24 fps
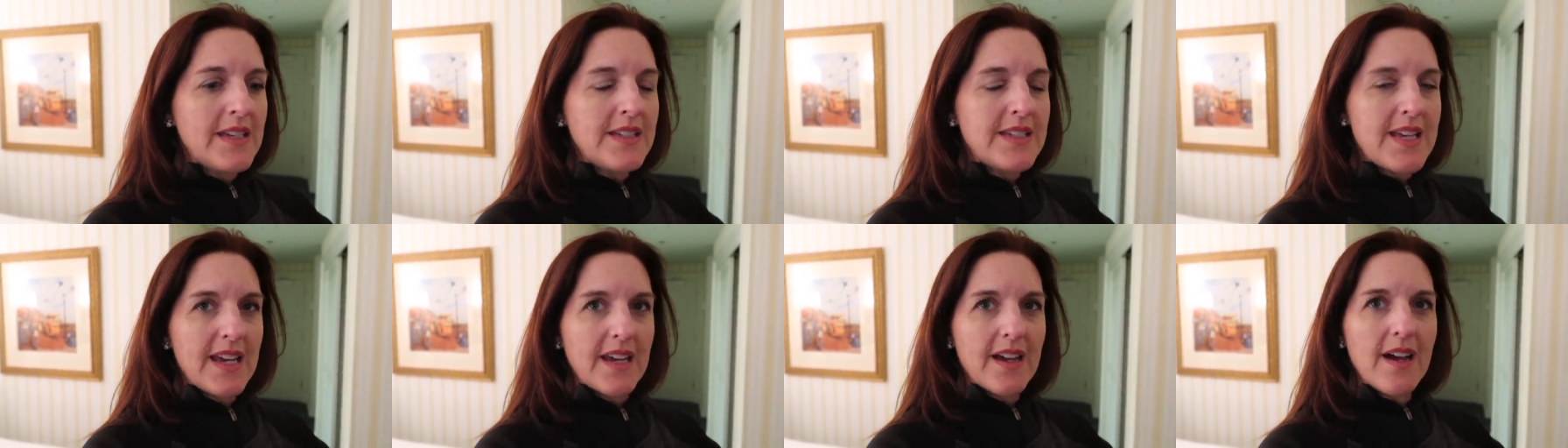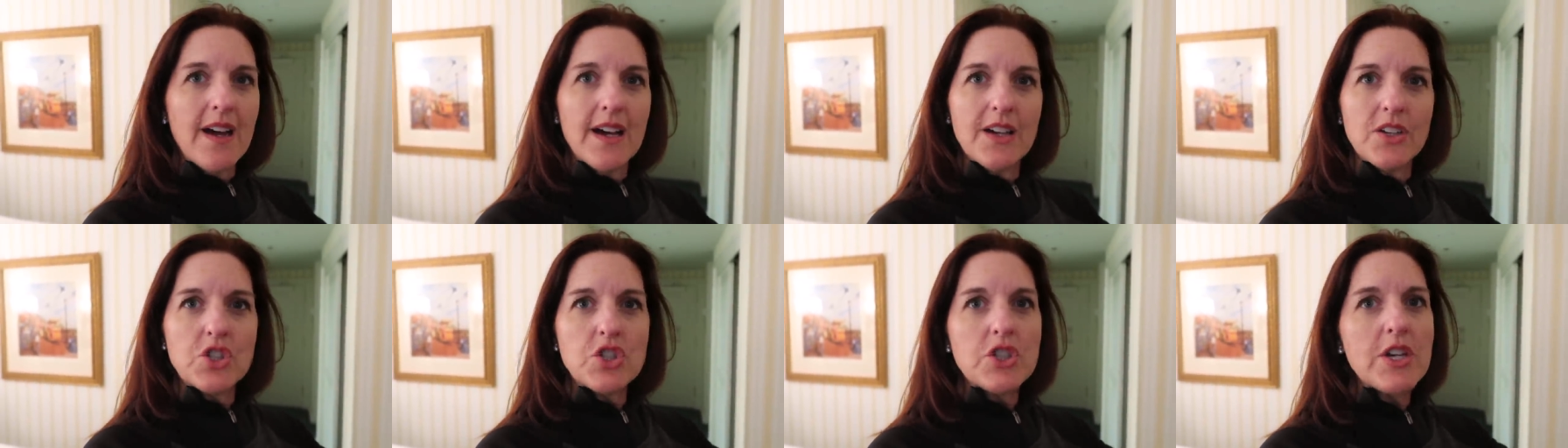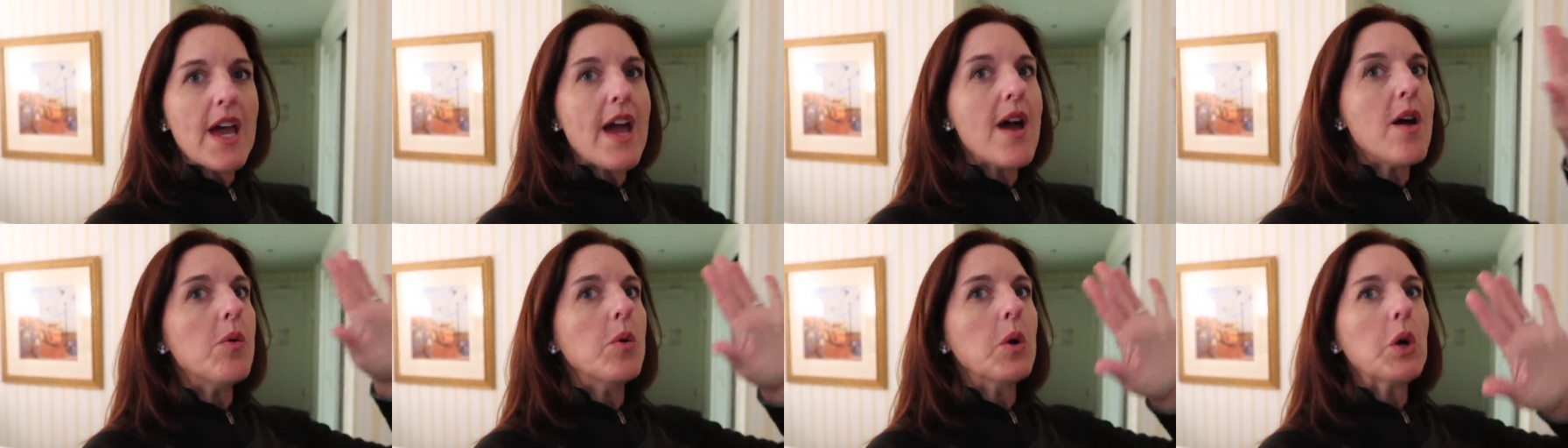take a hot
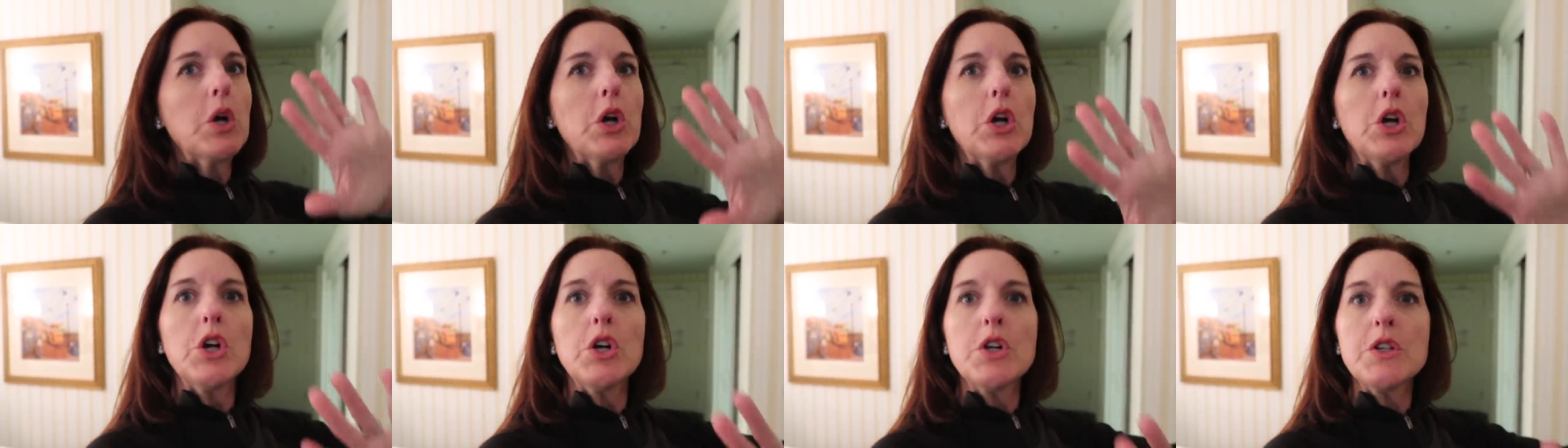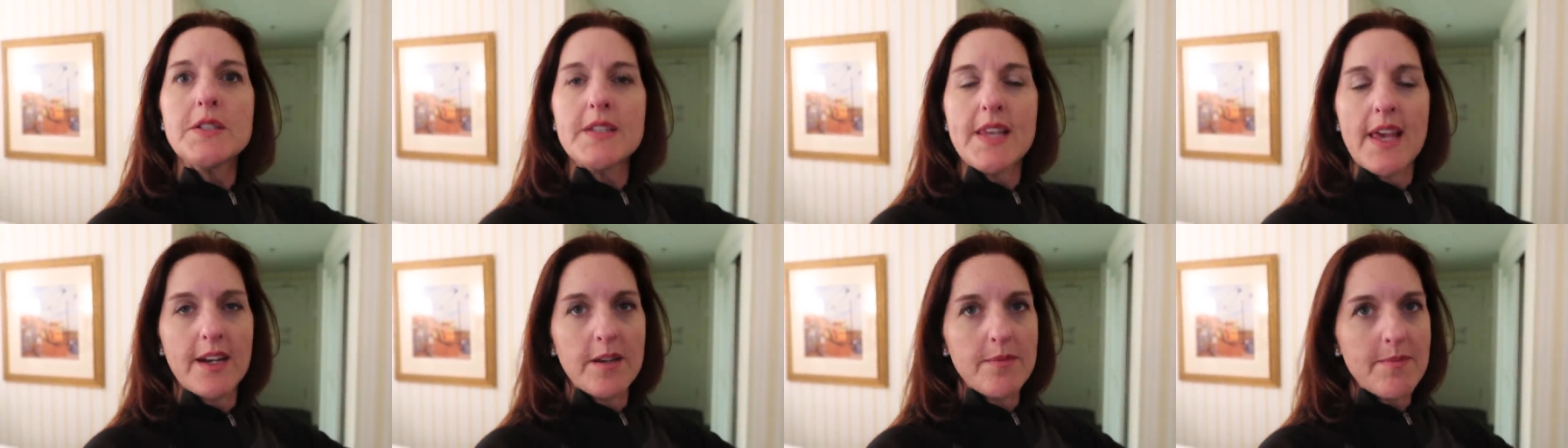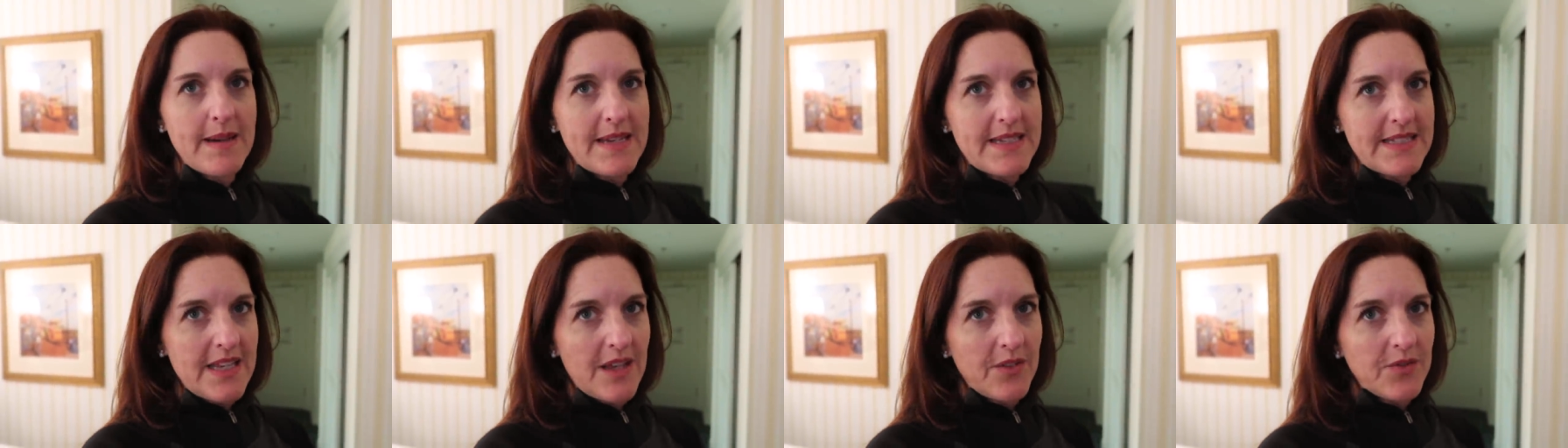shower, settle
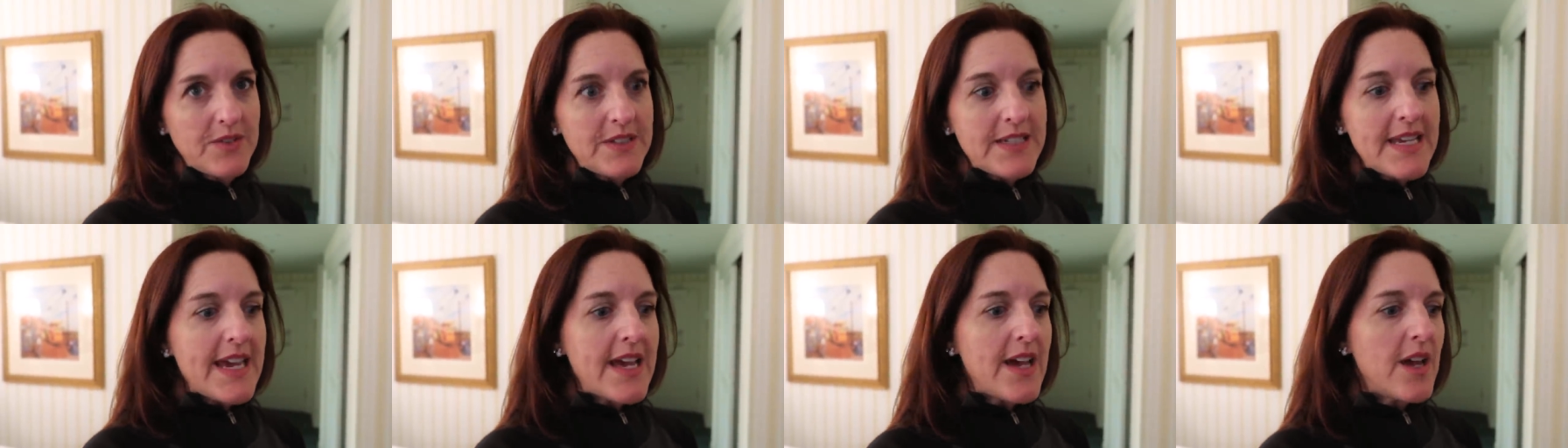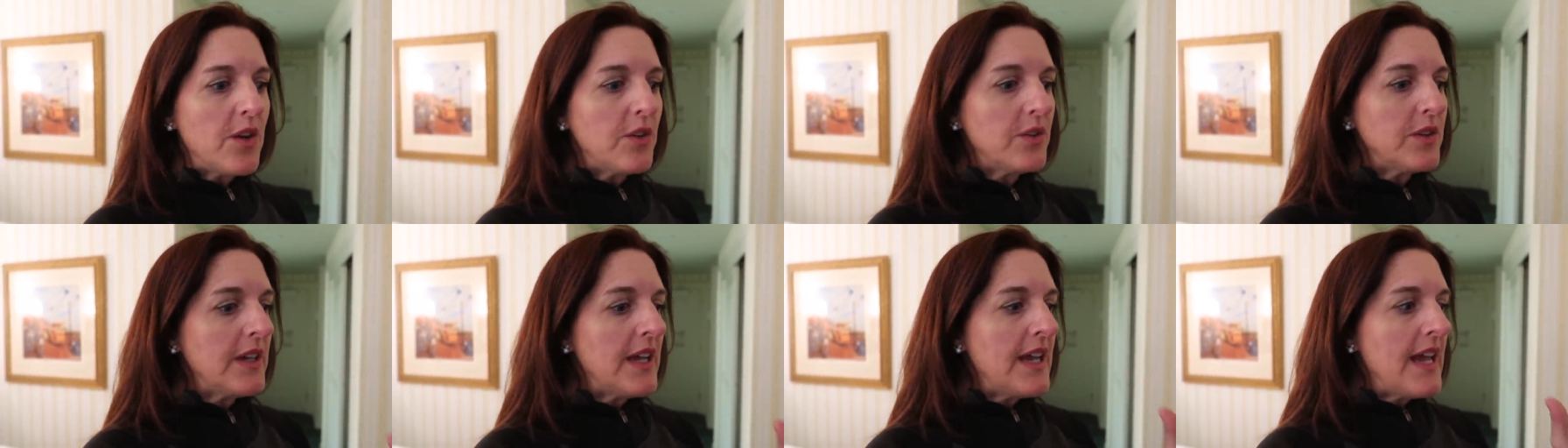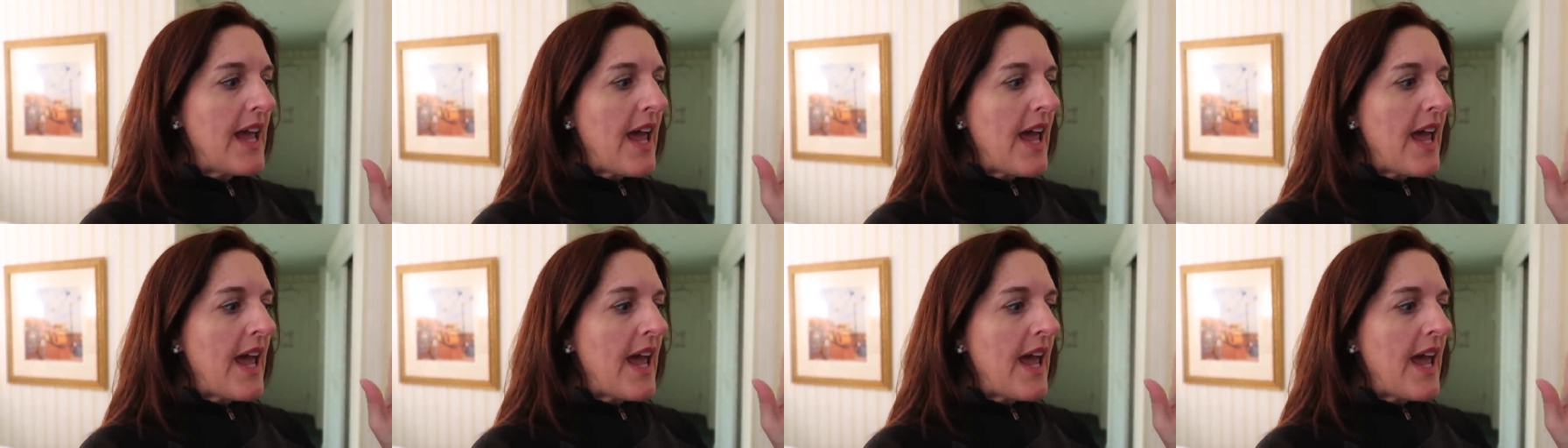myself down.